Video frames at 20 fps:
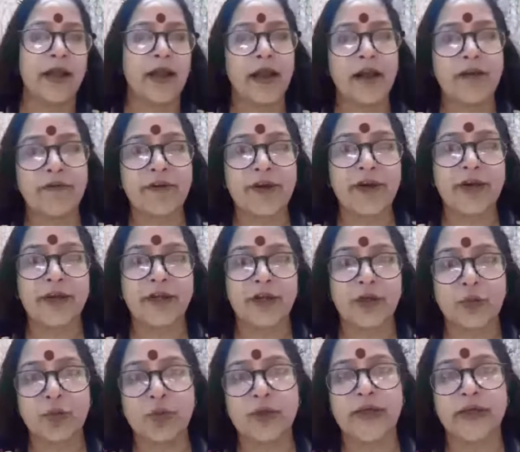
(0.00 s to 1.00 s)
Every
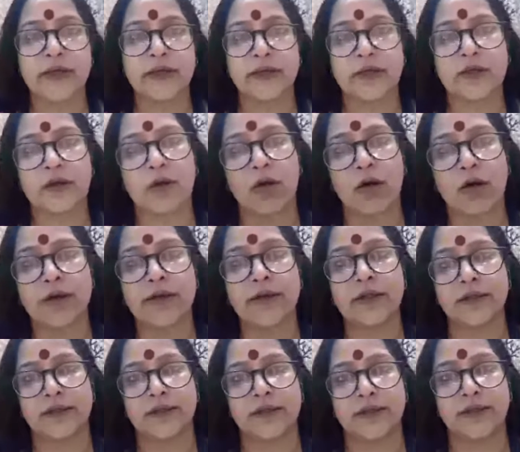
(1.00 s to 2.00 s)
nook and
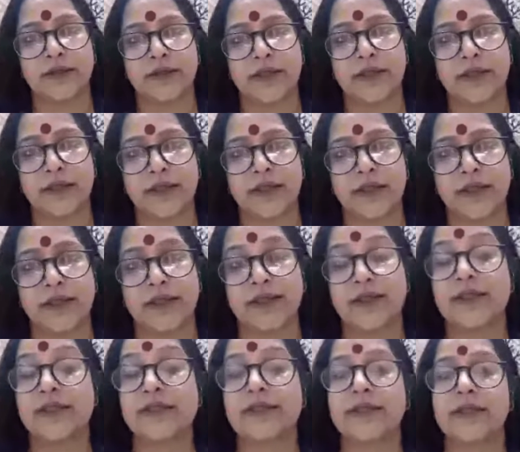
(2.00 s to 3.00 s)
corner
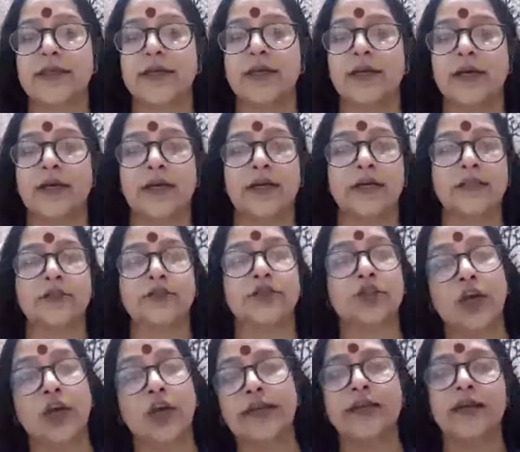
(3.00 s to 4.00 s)
is
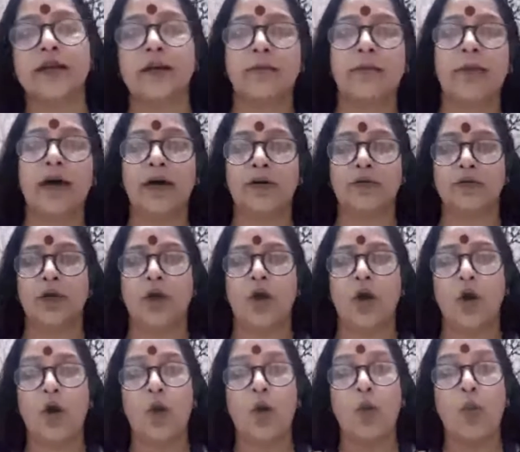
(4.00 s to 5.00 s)
talking about
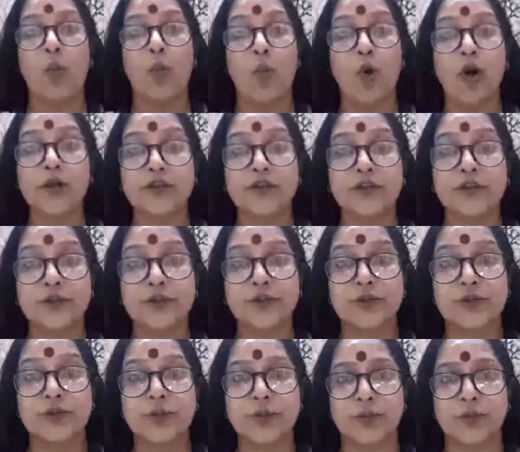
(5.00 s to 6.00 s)
what to
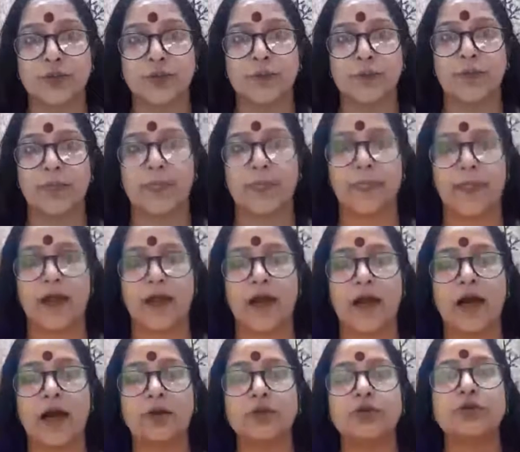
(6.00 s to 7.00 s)
do,
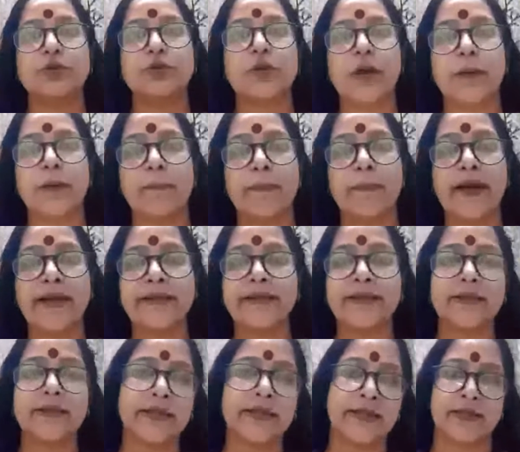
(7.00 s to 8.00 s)
how to combine
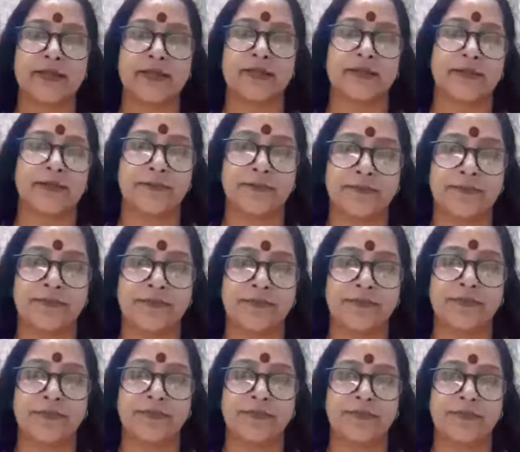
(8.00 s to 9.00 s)
the things,
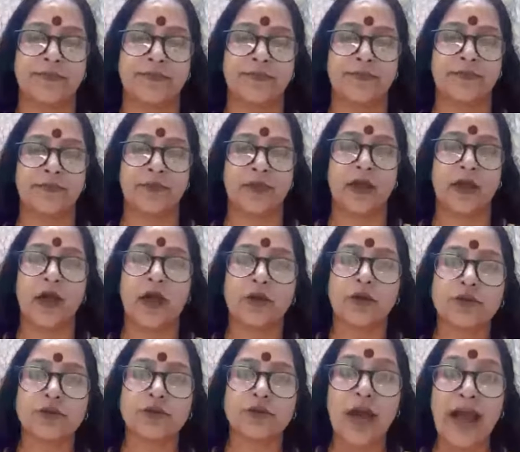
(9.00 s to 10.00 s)
how
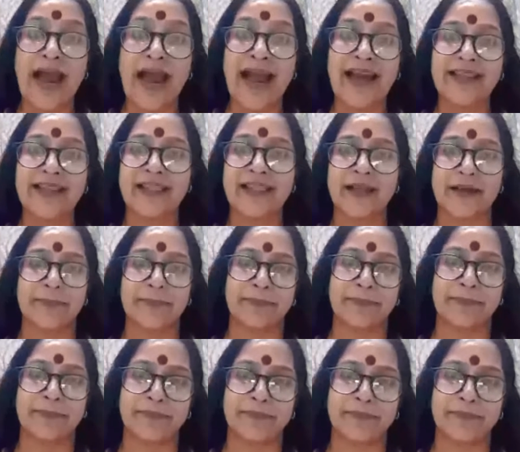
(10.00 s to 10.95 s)
to add them,